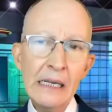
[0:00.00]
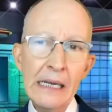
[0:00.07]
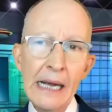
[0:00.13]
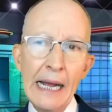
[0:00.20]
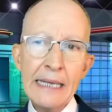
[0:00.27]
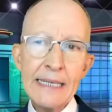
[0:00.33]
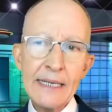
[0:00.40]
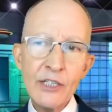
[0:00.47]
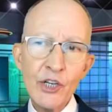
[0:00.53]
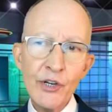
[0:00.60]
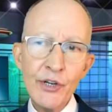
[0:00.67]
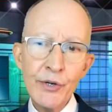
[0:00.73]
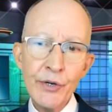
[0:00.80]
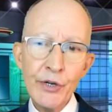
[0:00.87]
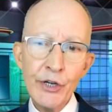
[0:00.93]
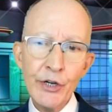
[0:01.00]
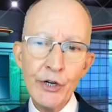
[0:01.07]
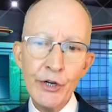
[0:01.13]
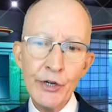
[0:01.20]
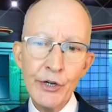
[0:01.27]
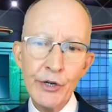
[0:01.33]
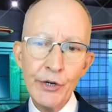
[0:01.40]
I said, so you're you're
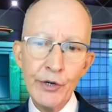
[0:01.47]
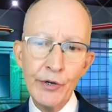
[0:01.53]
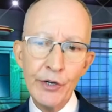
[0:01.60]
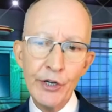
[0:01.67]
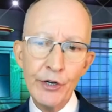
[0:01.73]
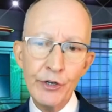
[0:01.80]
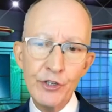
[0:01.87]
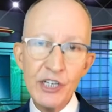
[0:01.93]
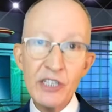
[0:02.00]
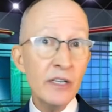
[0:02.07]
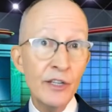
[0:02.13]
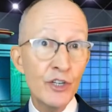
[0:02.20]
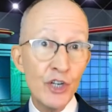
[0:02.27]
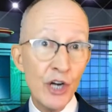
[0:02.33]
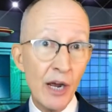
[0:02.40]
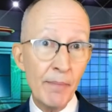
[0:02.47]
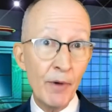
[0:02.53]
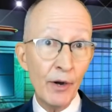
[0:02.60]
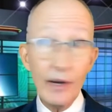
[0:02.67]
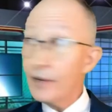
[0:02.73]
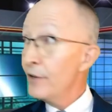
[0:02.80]
you're you're just in the job market.